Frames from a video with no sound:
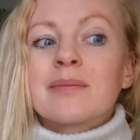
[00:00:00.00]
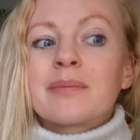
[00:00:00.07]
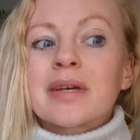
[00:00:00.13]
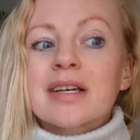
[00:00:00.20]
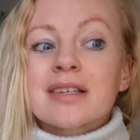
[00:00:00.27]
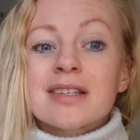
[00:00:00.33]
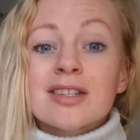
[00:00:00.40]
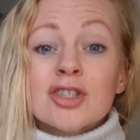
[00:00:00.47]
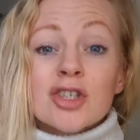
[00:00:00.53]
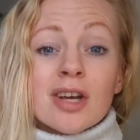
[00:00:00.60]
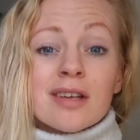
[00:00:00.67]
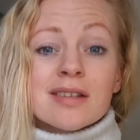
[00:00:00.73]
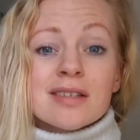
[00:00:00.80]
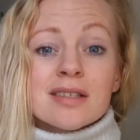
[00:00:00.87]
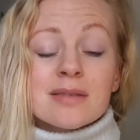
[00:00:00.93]
because it's
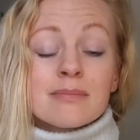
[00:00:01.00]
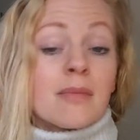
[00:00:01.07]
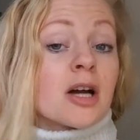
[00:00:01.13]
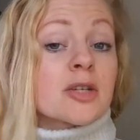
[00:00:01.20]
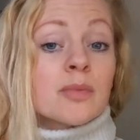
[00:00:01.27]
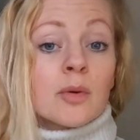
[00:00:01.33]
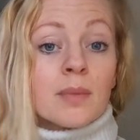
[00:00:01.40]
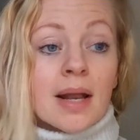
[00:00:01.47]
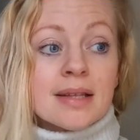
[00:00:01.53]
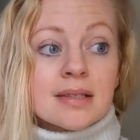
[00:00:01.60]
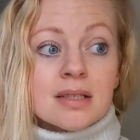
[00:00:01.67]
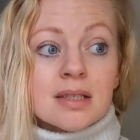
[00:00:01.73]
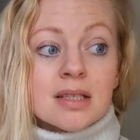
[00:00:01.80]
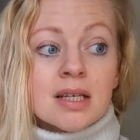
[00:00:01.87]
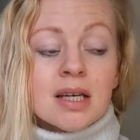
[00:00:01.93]
just much more
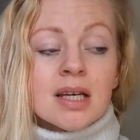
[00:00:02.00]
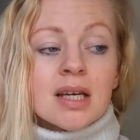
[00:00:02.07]
pleasant.